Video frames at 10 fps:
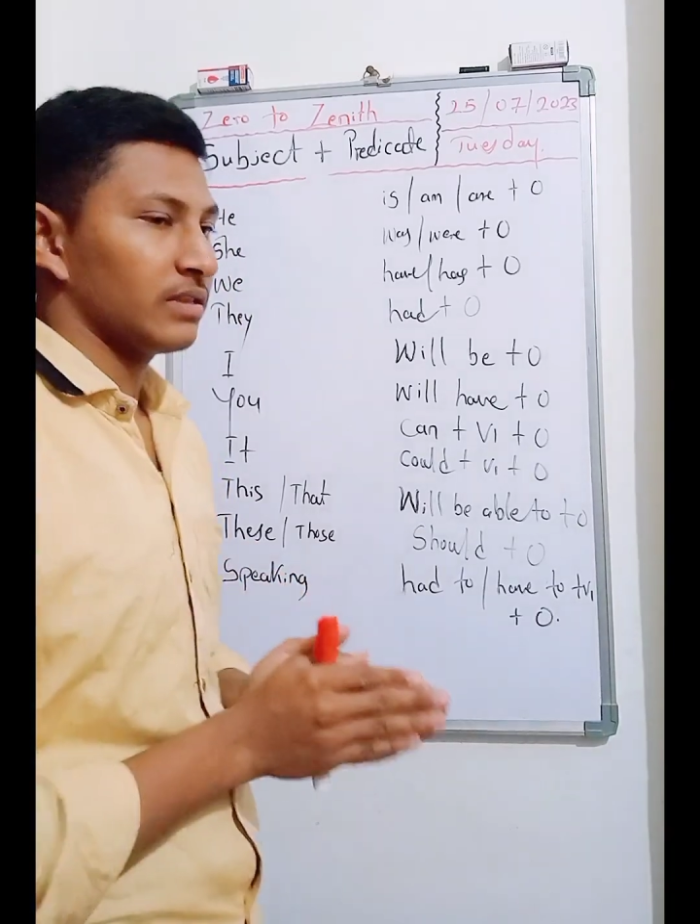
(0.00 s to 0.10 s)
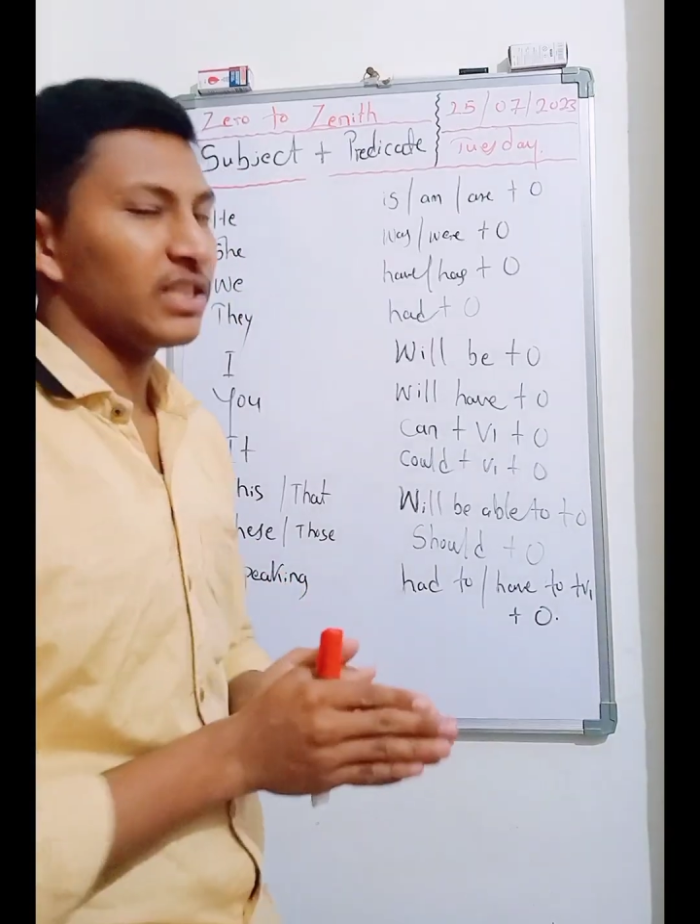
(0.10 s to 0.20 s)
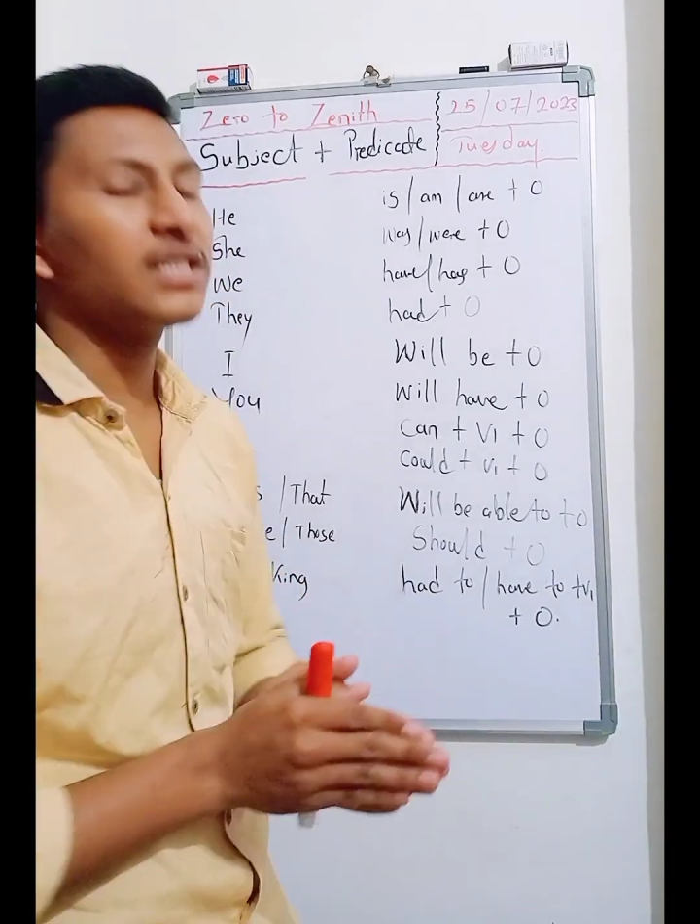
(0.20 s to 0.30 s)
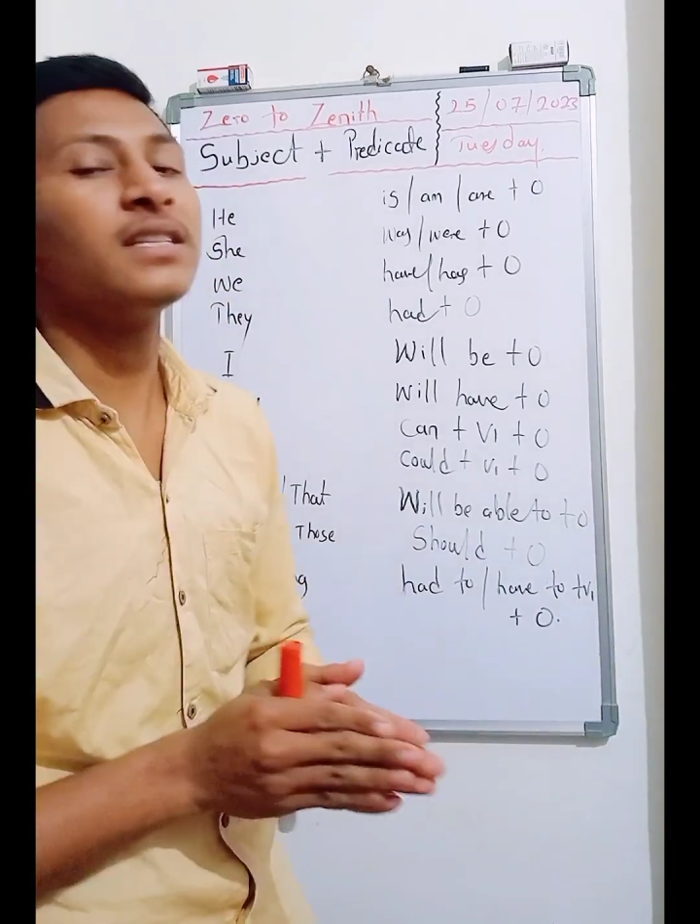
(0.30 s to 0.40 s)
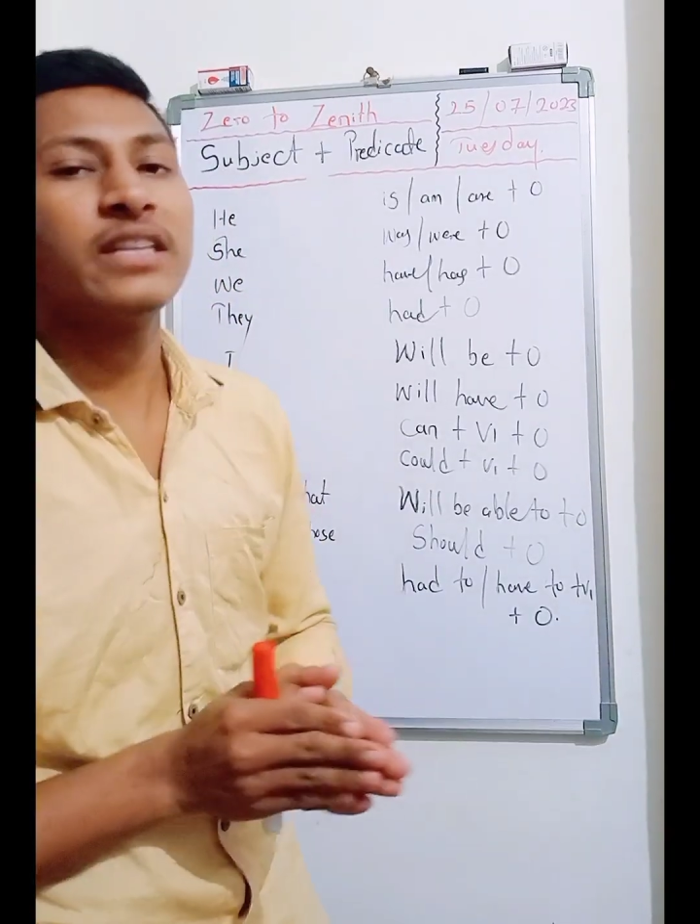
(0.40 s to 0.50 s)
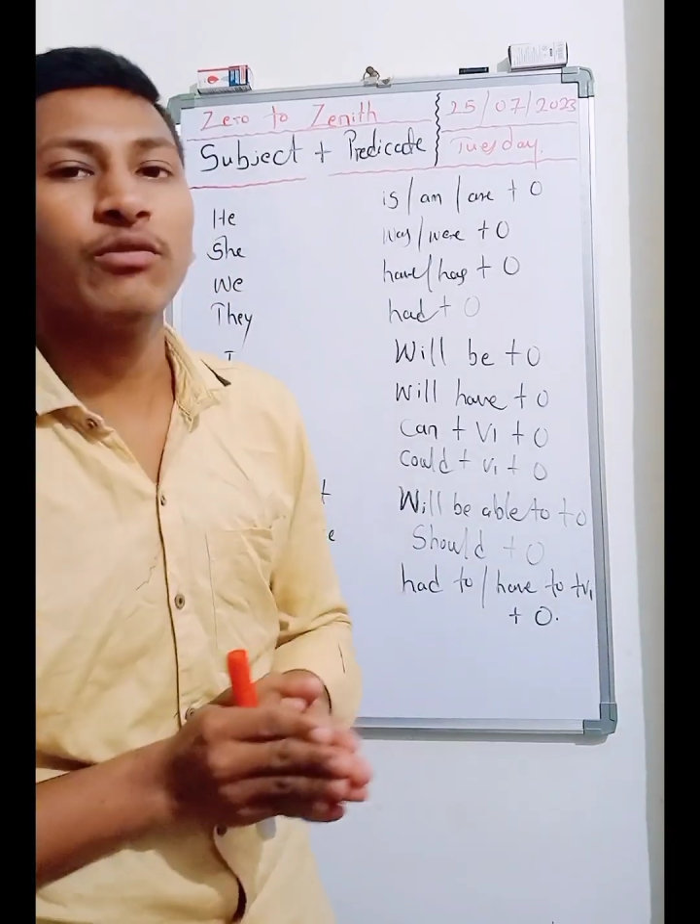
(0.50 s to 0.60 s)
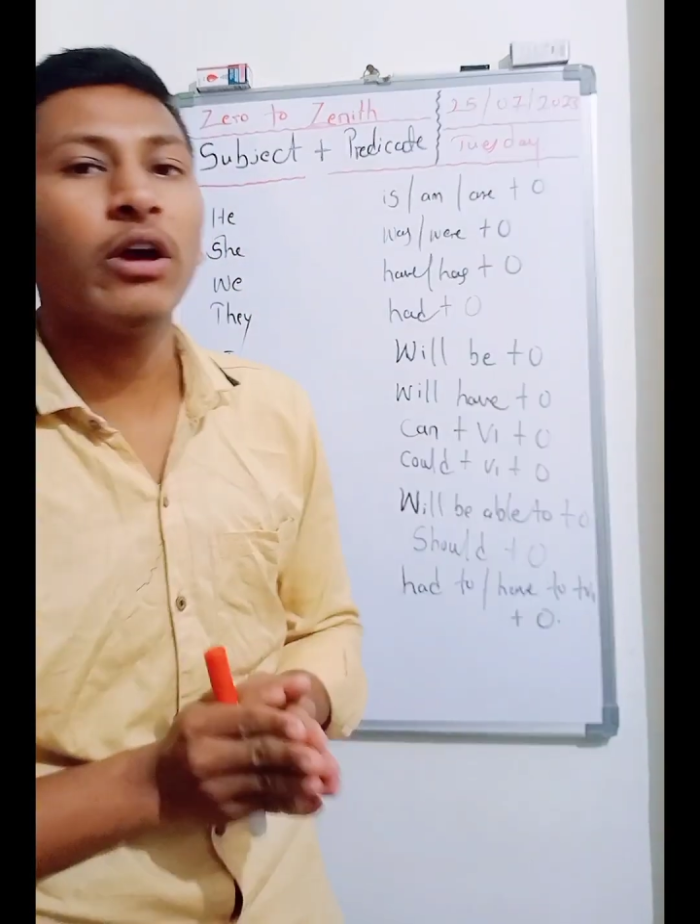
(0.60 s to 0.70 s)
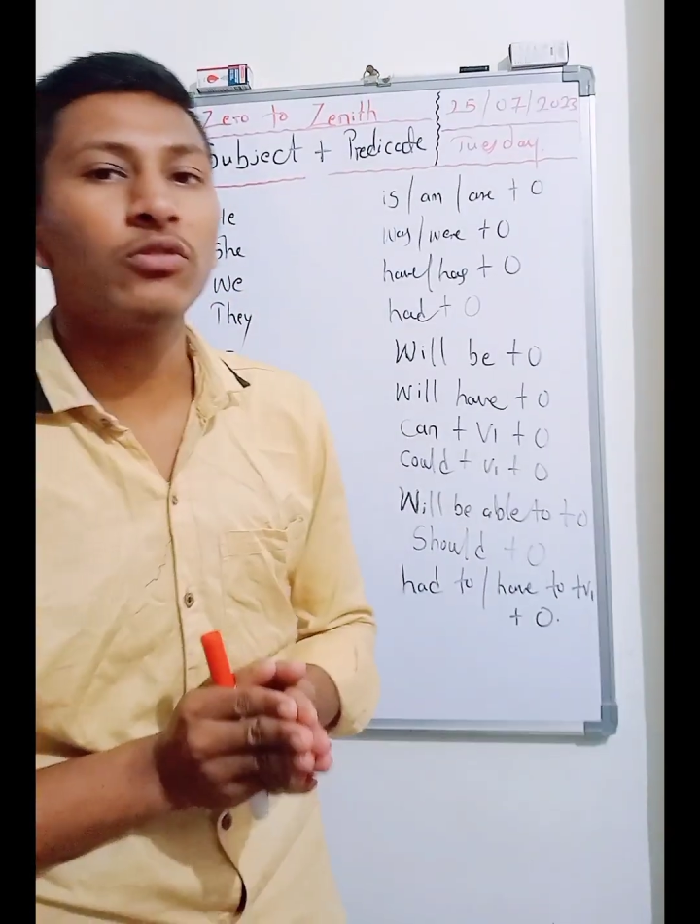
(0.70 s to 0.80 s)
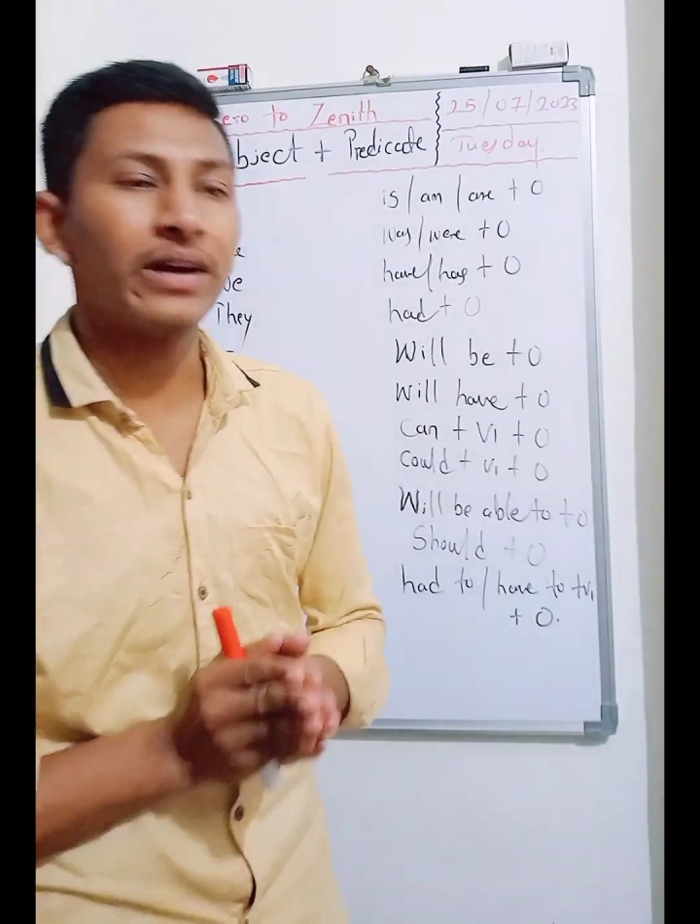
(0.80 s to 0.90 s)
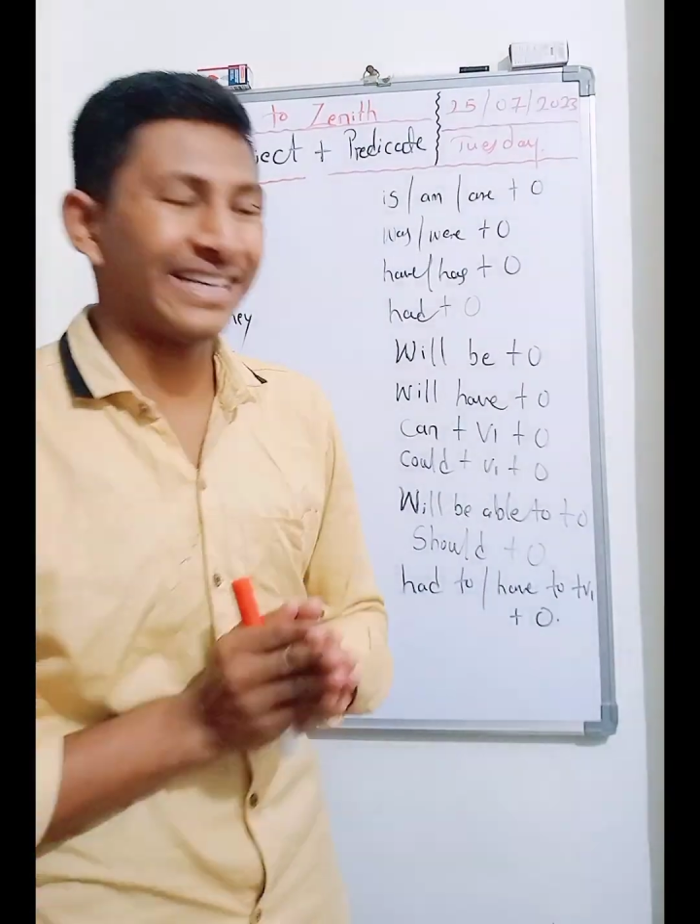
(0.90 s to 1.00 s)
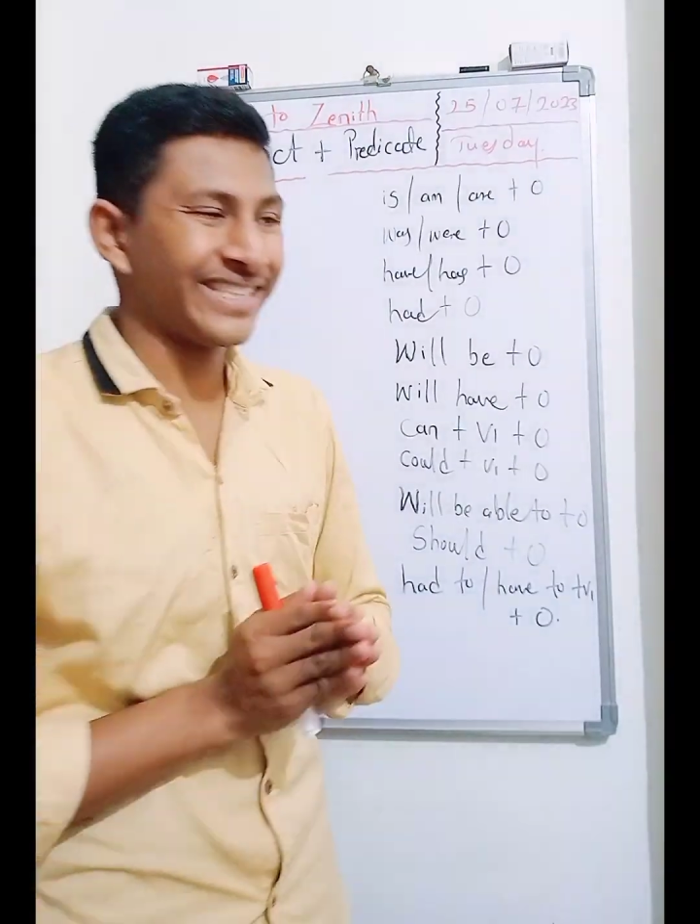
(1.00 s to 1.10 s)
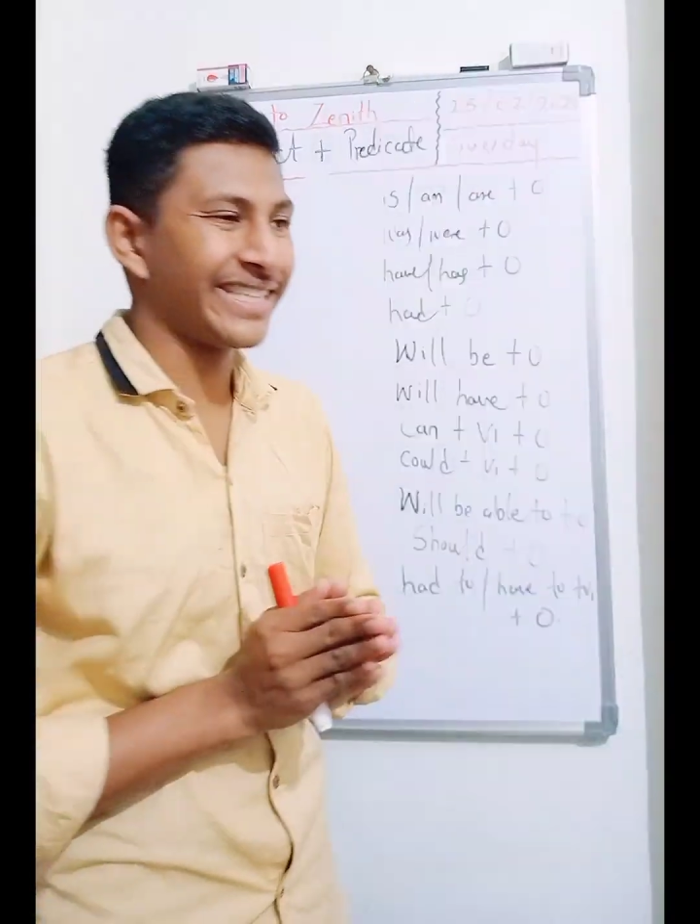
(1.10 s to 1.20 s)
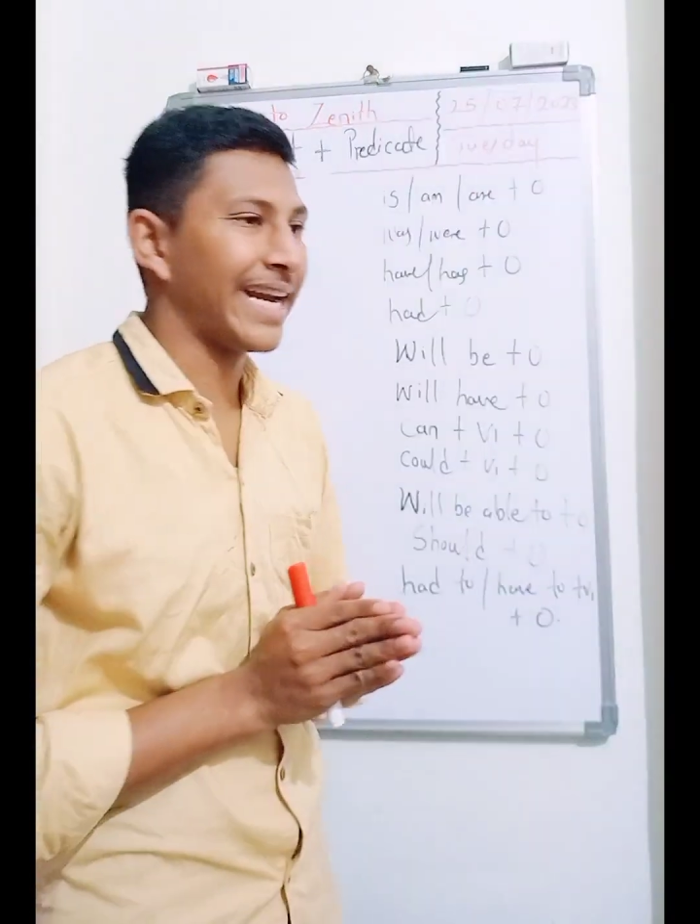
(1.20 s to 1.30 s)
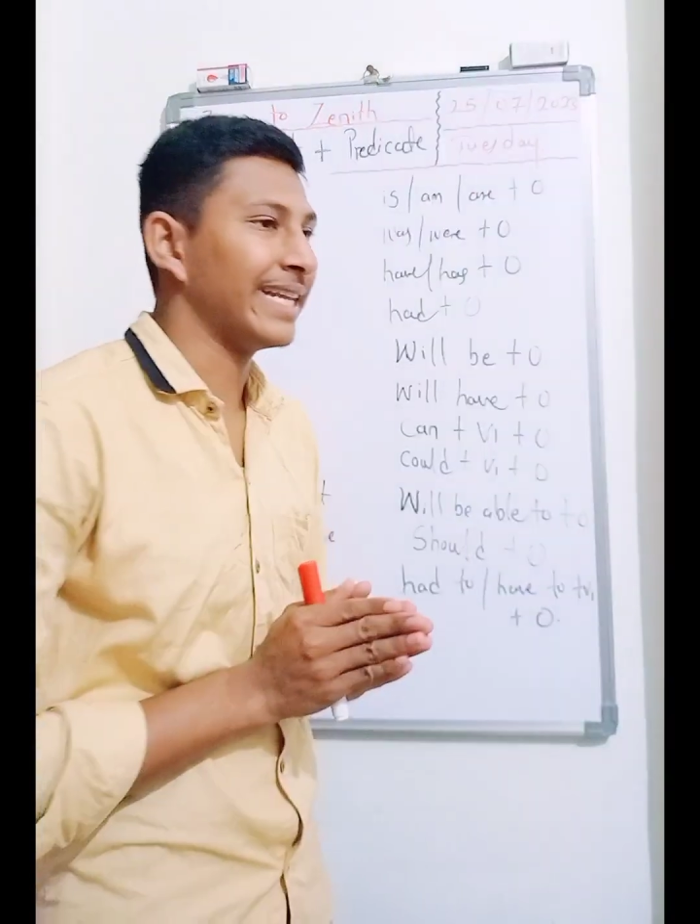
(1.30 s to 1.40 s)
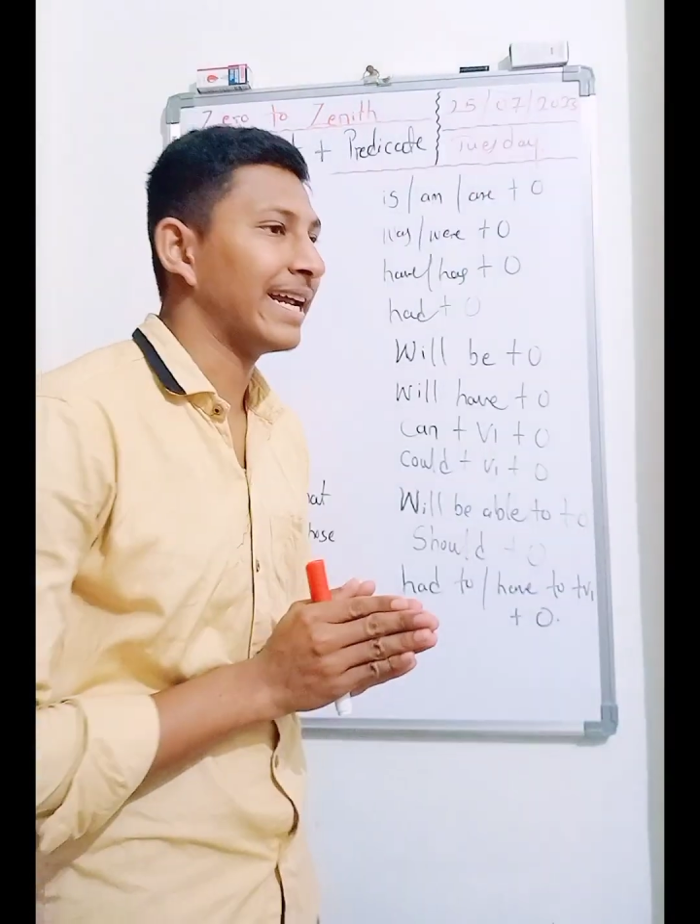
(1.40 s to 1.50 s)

Just you have to understand